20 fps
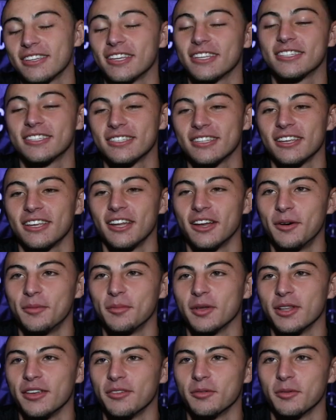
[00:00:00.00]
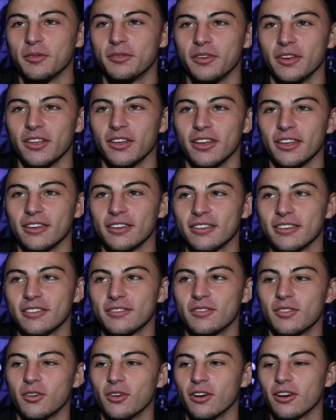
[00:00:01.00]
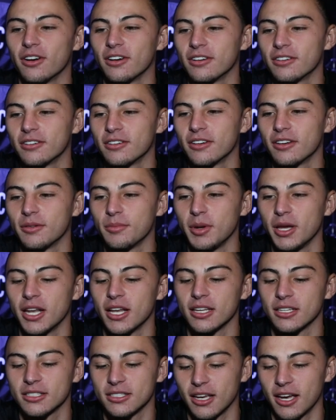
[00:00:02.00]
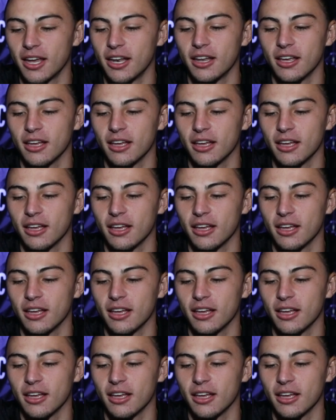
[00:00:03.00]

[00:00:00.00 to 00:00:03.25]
It's an unbelievable feeling for me to sign